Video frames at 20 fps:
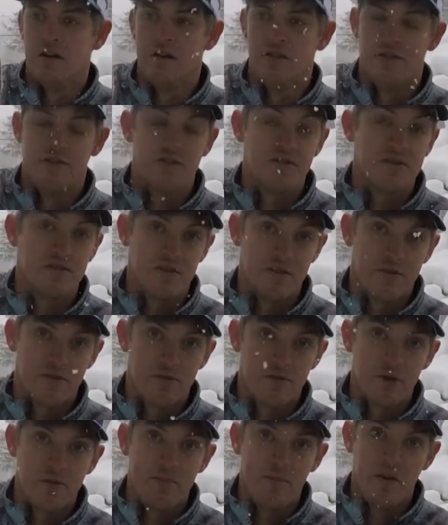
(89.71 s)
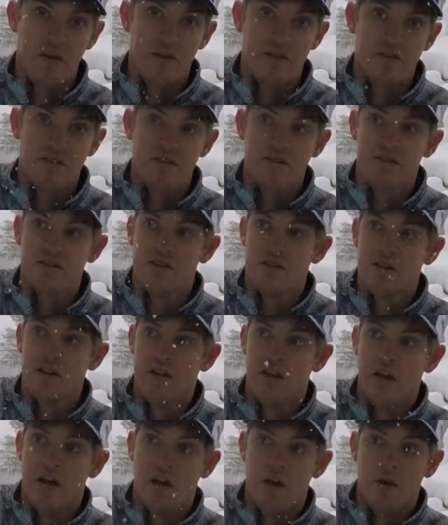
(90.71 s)
This is a 3-piece
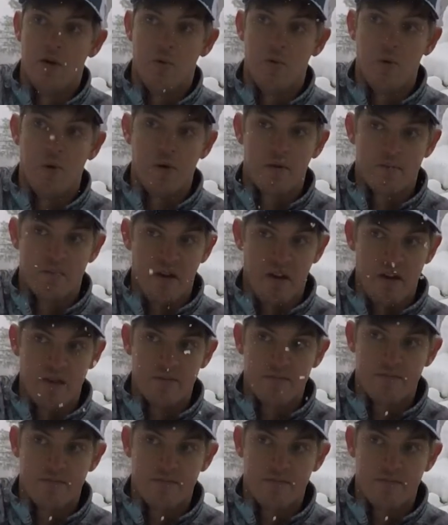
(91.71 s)
wake bait.